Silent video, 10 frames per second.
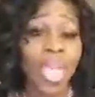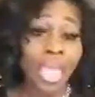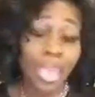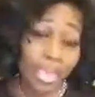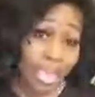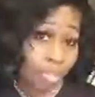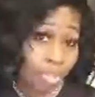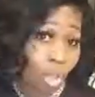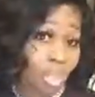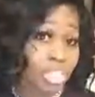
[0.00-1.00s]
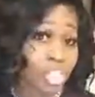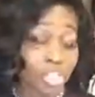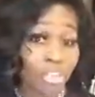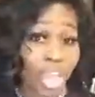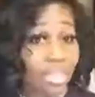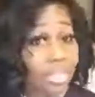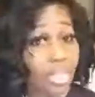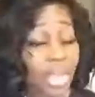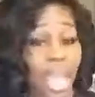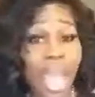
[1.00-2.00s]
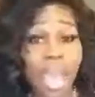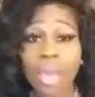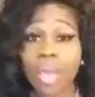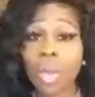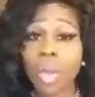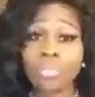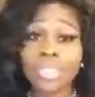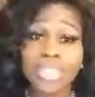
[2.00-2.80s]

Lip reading: got me all distracted? Osiris.